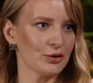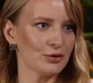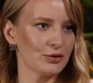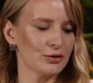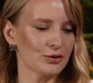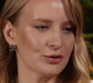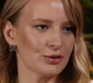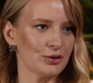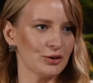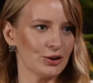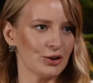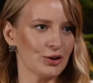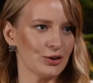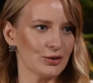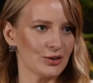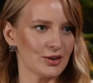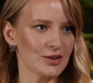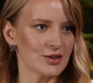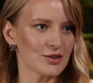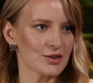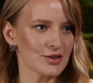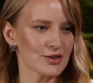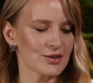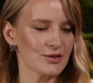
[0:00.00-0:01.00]
of
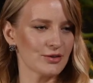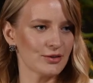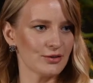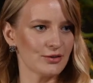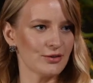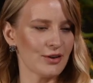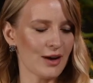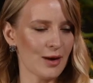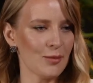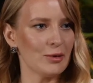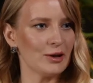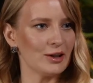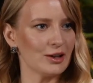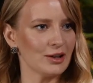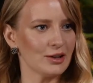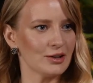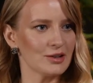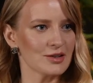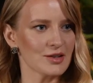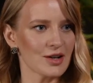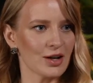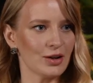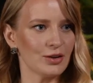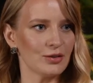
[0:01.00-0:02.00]
this family,
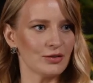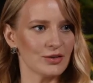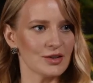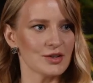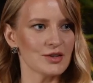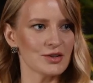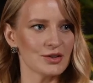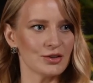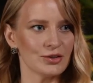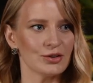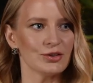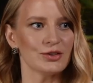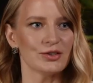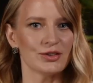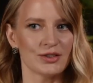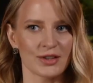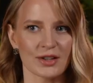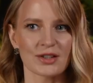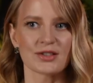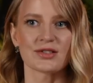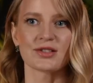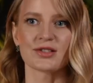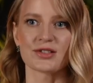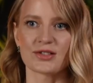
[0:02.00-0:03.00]
inside of
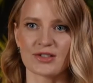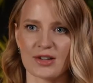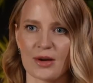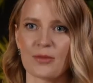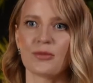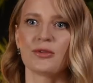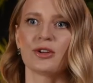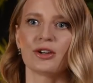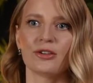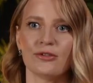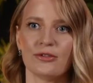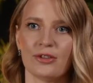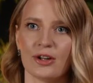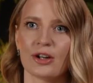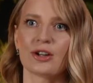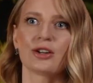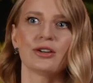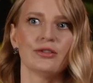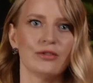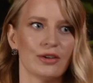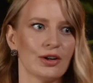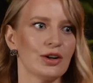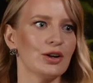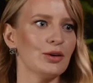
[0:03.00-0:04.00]
institute, this is something
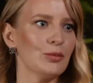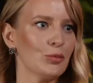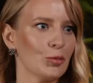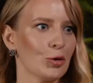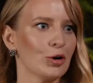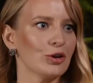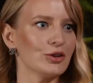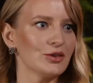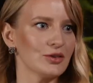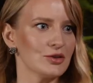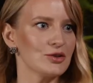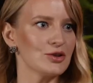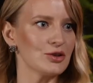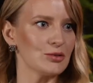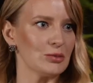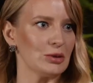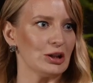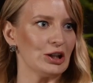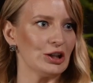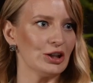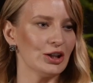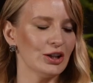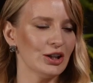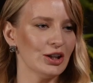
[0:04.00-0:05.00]
very, very important to
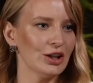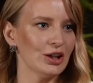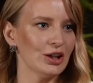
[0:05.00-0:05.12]
me.